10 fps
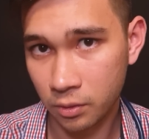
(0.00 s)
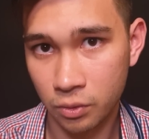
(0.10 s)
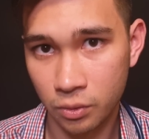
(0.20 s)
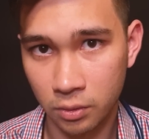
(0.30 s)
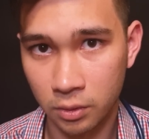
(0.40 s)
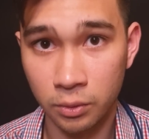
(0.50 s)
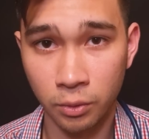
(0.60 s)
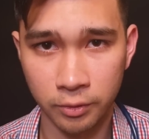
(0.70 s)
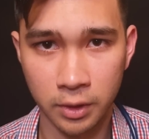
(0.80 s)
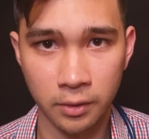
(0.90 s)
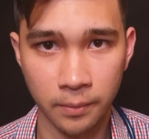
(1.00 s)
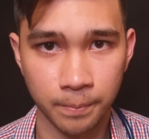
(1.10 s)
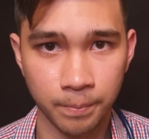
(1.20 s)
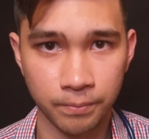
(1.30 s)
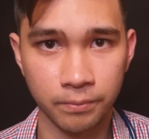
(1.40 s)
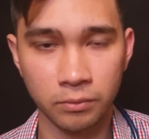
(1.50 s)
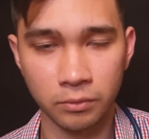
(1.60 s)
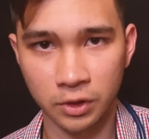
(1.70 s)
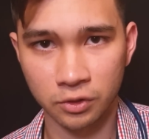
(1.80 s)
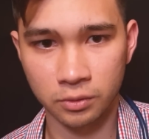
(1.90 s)
Your little finger.
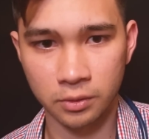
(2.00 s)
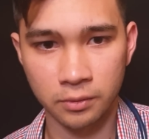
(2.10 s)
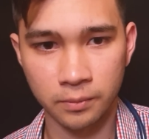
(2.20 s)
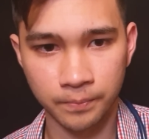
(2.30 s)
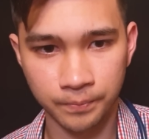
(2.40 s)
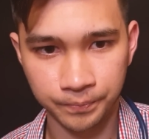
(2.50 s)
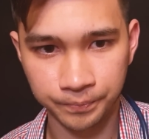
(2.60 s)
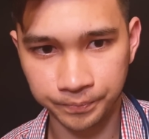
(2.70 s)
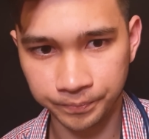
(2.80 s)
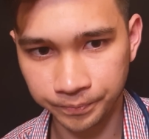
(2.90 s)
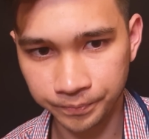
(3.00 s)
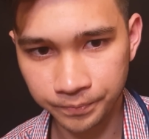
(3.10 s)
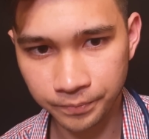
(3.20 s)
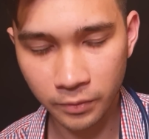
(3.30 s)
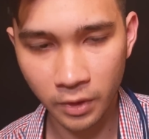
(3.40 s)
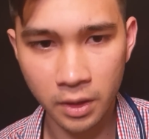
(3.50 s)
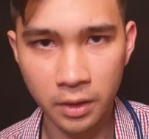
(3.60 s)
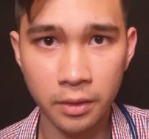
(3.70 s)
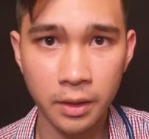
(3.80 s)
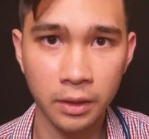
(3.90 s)
Excellent.
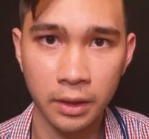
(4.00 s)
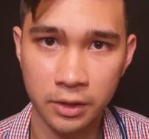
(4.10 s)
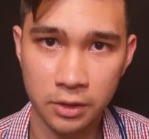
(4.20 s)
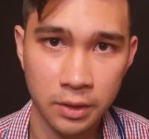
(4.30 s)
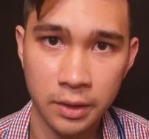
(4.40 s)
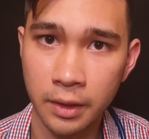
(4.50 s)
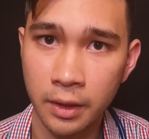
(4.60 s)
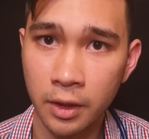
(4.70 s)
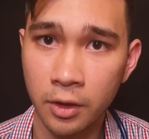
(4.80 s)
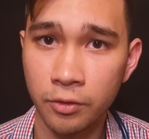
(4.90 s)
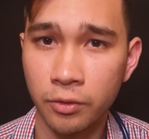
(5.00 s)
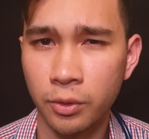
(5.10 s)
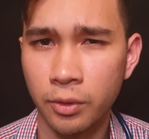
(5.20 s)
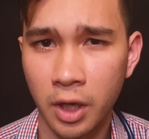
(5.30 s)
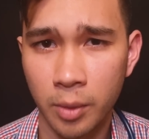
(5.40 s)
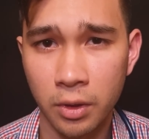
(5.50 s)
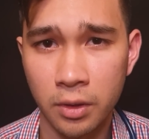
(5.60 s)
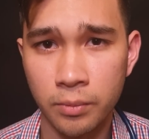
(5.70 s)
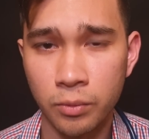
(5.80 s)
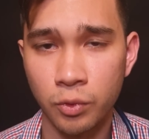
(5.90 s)
And then lastly, for your upper
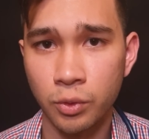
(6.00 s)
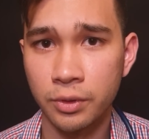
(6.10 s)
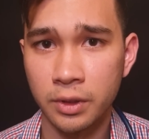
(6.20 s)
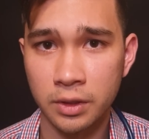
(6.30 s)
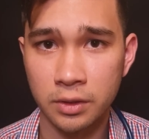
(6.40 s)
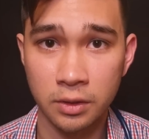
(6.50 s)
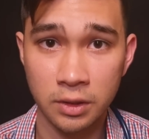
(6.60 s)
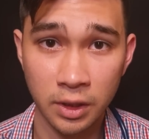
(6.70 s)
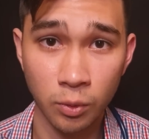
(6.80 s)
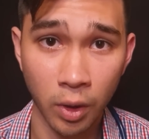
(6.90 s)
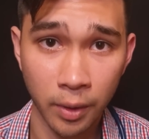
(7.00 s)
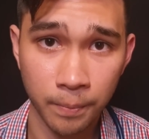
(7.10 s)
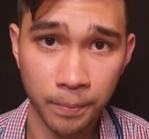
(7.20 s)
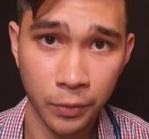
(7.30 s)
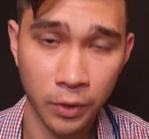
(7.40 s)
limb, we'll test T1.